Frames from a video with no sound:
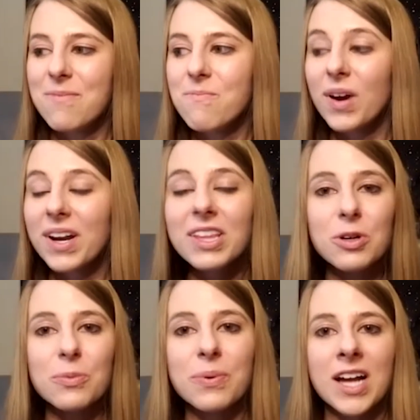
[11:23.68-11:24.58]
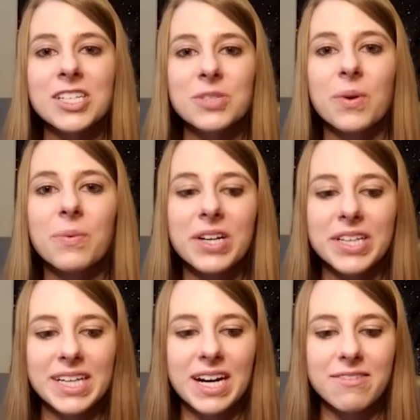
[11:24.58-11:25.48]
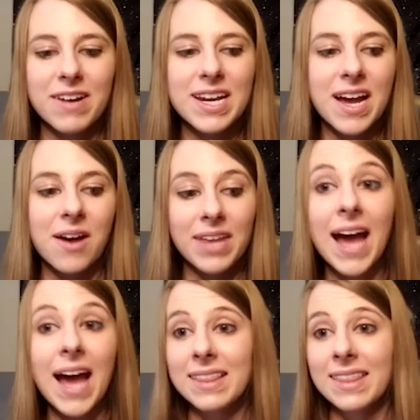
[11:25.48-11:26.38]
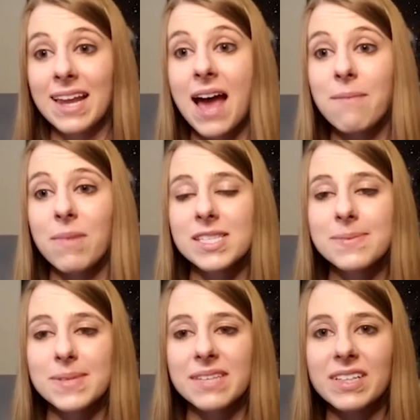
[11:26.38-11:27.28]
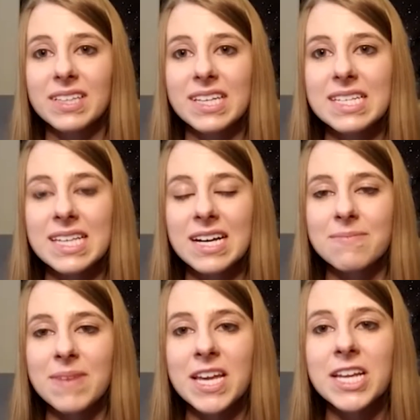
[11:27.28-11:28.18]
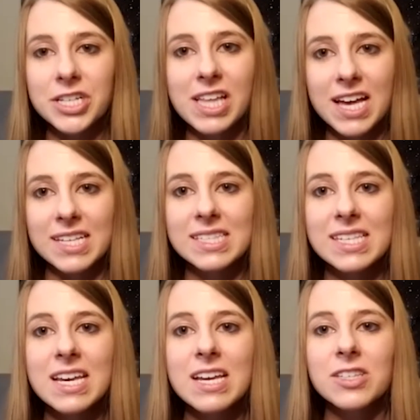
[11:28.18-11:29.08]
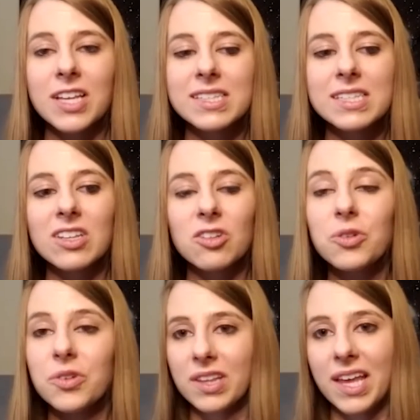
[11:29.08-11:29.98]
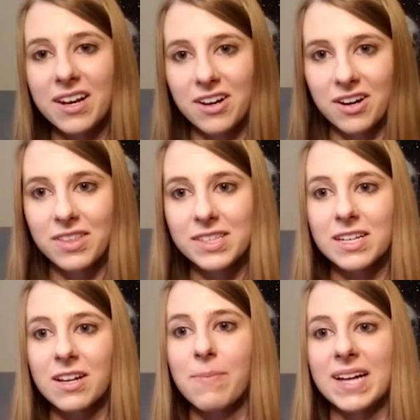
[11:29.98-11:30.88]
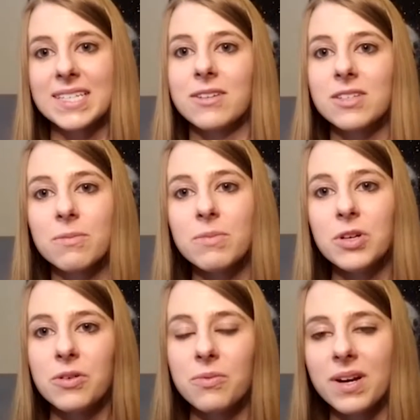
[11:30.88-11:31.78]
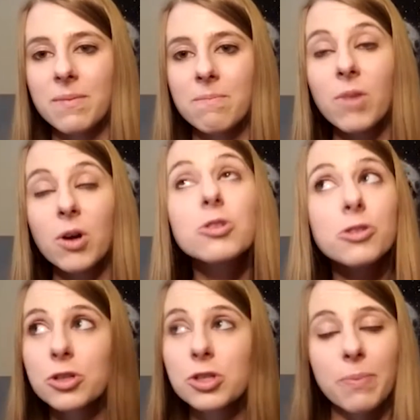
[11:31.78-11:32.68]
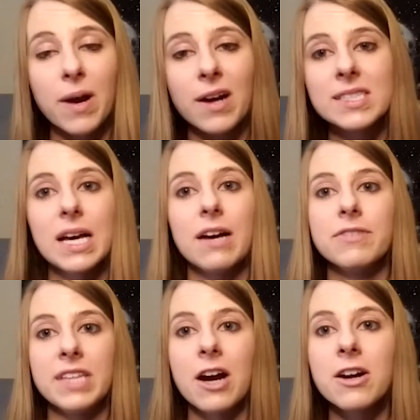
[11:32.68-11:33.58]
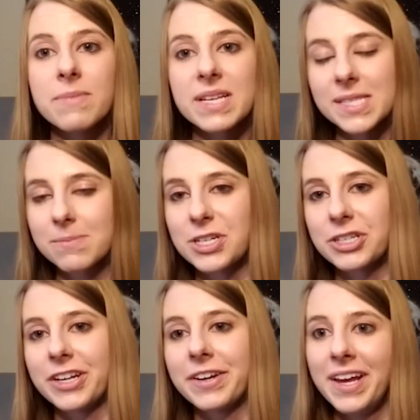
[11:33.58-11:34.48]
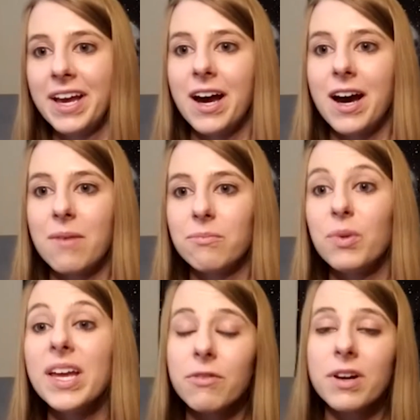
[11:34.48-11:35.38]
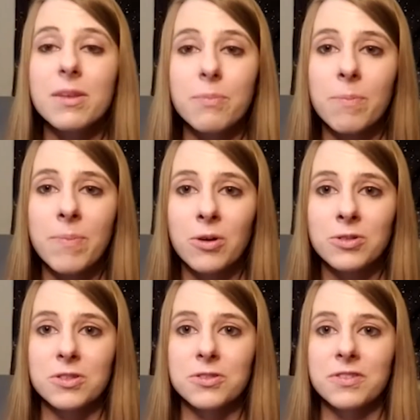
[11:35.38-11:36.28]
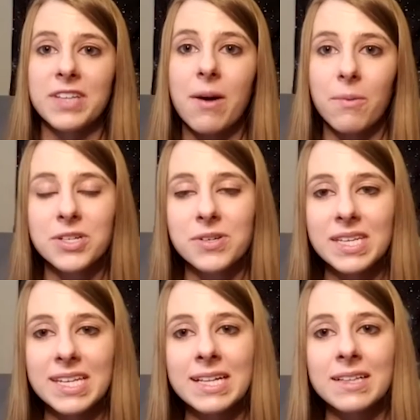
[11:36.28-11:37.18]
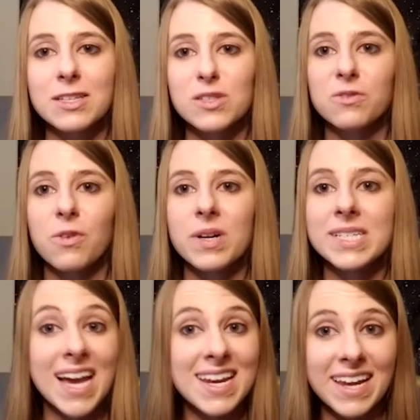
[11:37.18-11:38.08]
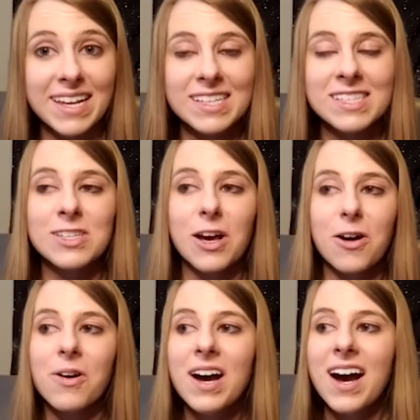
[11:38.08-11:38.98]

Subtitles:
one of the cool projects we're working on right now that I'm on specifically is HLS. So that's the Lunar Lander that's going to go back down to the moon. One of the most crucial parts of the Artemis mission. We have one of the proposals for that. We're doing the eclipse for Dianetics. So